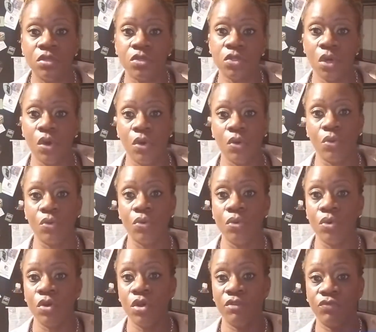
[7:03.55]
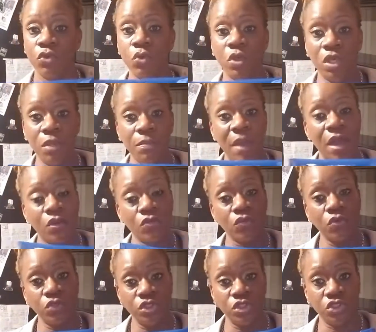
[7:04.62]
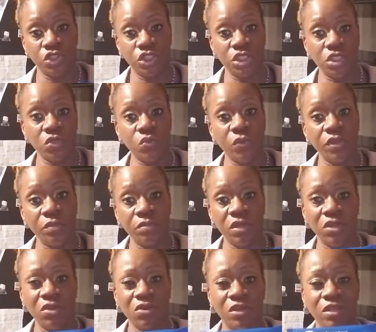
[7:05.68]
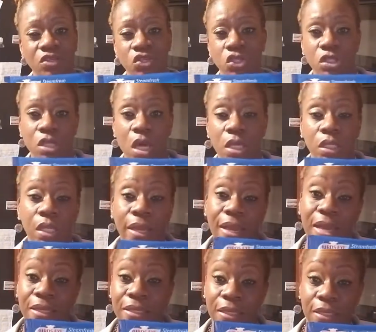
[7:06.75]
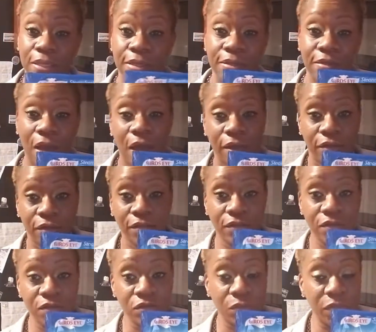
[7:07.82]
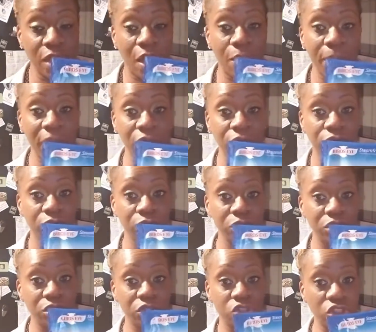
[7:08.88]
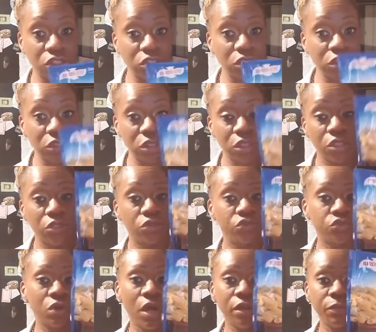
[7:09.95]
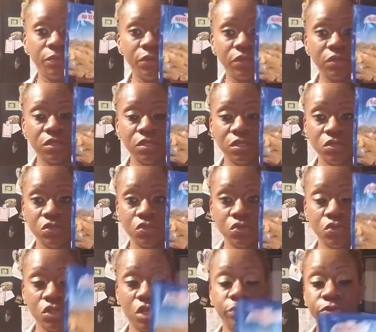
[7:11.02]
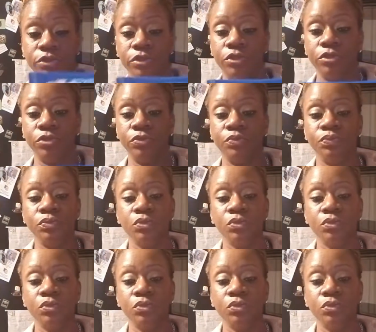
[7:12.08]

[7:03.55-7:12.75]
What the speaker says: So if you eat macaroni and cheese with a meal and it's just kind of like, I cannot eat this without macaroni and cheese, try to put this as your substitute.